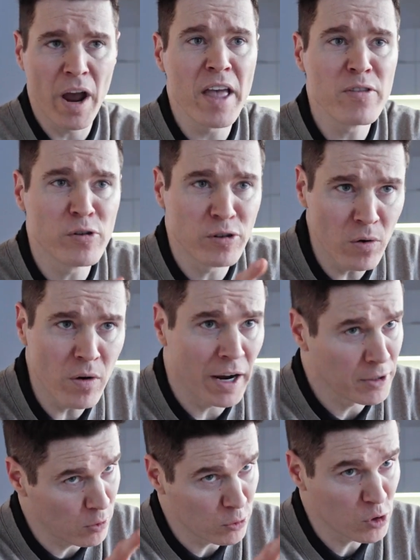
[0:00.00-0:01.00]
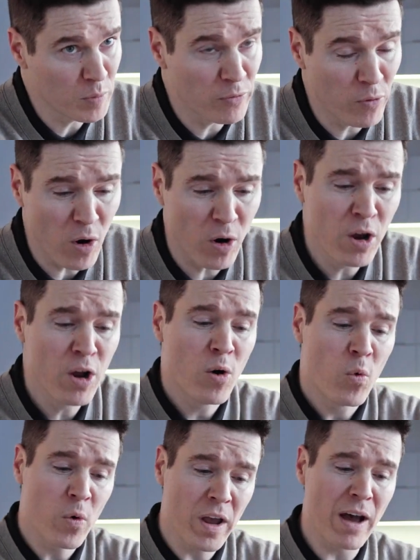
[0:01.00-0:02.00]
And you know, I told you before,
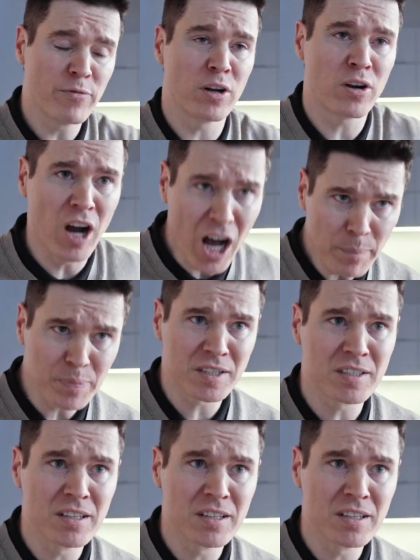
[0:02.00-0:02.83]
we have the comps